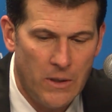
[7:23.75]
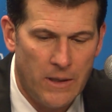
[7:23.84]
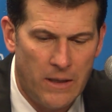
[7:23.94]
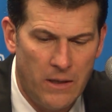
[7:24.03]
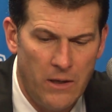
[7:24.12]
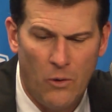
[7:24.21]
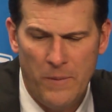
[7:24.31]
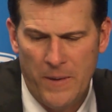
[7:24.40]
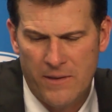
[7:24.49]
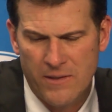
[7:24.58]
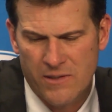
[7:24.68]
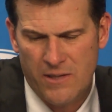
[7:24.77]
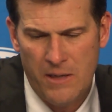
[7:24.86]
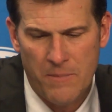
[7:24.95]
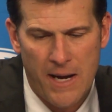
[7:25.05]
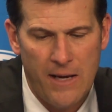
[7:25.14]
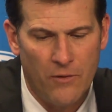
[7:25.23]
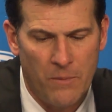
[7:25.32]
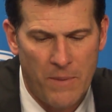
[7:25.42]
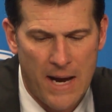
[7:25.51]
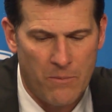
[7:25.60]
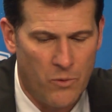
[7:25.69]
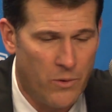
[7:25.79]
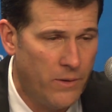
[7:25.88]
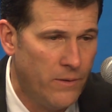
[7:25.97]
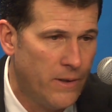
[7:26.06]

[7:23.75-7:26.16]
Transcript: You know, we beat this team 8 on the backboard.